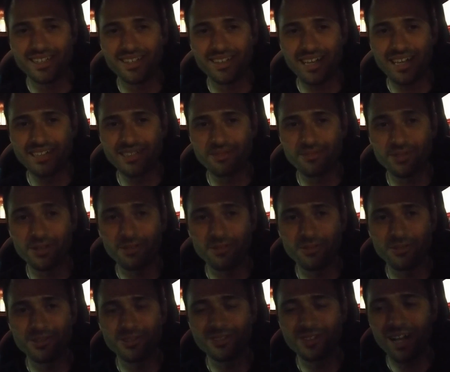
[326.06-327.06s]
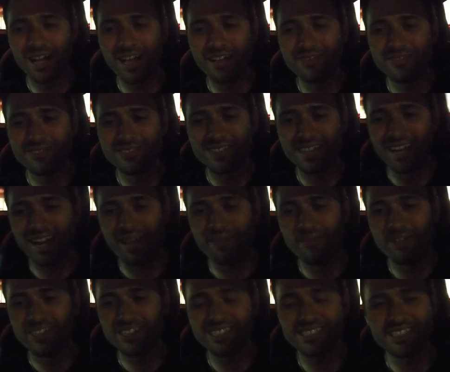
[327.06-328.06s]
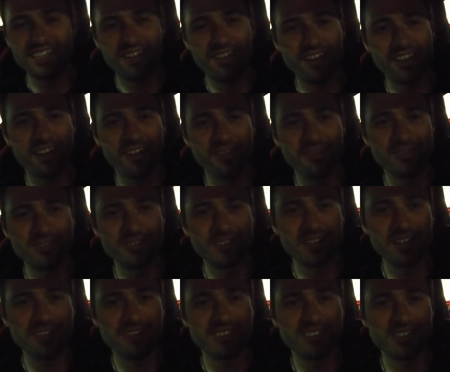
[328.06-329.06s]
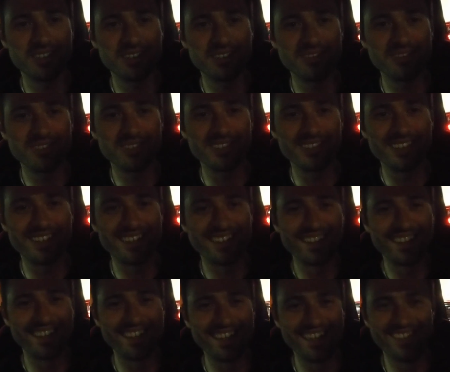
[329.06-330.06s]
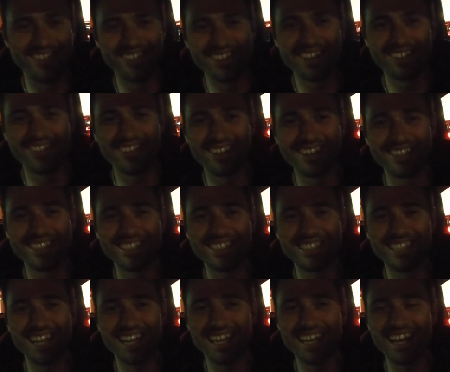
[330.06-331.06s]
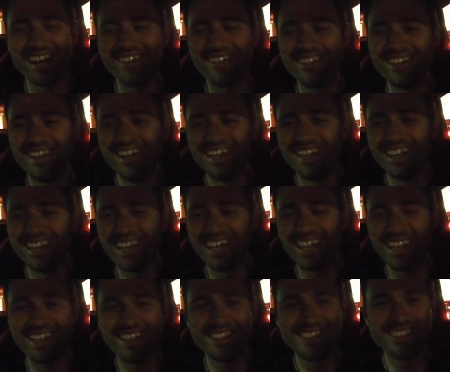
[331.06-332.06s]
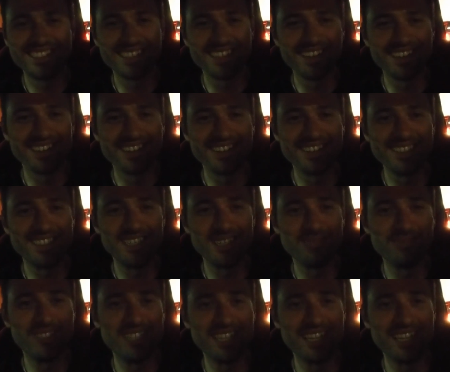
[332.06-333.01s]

has a rear-wheel drive, and I mentioned how I had all-wheel drive, so he really wanted to check it out. And so he jumped